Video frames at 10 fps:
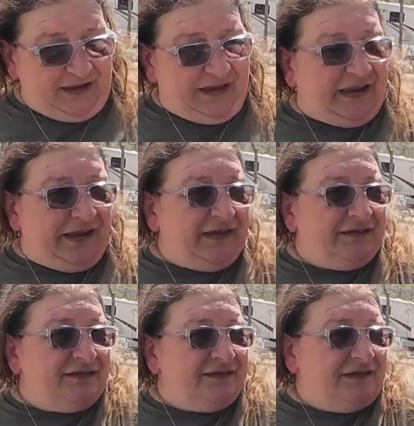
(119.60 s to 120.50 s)

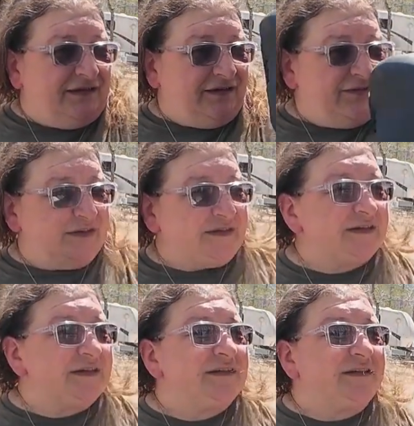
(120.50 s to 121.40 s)
And this
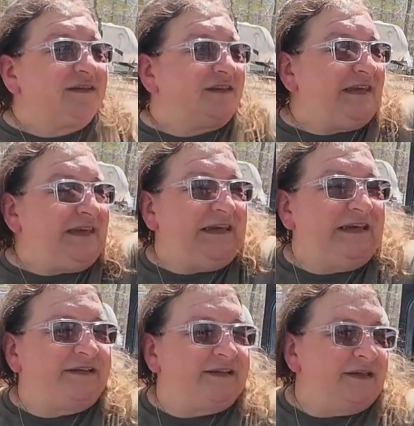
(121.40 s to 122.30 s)
is
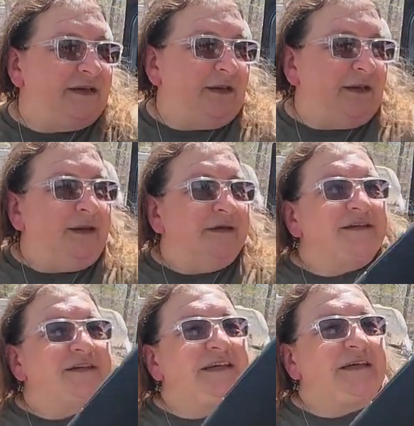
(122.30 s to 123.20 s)
the
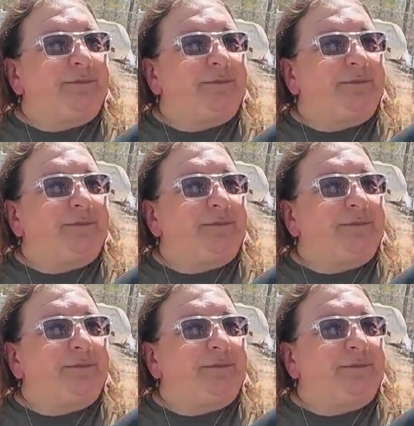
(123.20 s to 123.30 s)
seat